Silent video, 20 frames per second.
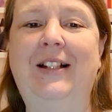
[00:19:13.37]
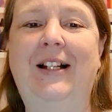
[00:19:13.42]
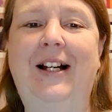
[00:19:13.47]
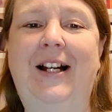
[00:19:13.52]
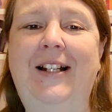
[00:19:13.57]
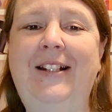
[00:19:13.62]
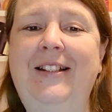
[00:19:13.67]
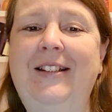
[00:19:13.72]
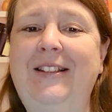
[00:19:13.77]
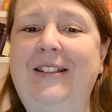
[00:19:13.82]

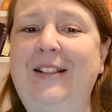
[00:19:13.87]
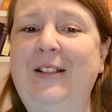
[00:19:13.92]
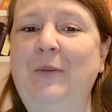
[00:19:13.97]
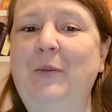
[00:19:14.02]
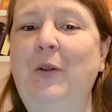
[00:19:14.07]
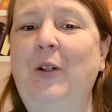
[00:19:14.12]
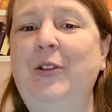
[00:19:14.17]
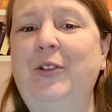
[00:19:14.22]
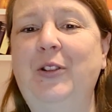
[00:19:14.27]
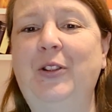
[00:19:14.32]
I just didn't
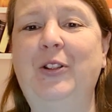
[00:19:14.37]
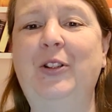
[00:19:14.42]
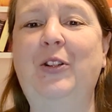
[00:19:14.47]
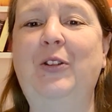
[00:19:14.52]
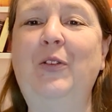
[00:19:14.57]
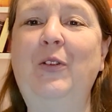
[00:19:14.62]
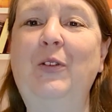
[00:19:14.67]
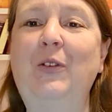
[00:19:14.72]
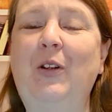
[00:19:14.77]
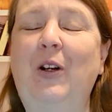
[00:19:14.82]
want you to
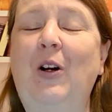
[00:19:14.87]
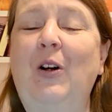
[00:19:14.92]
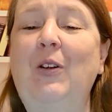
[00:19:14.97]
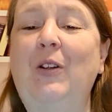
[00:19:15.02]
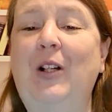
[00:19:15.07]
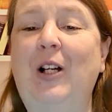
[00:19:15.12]
throw all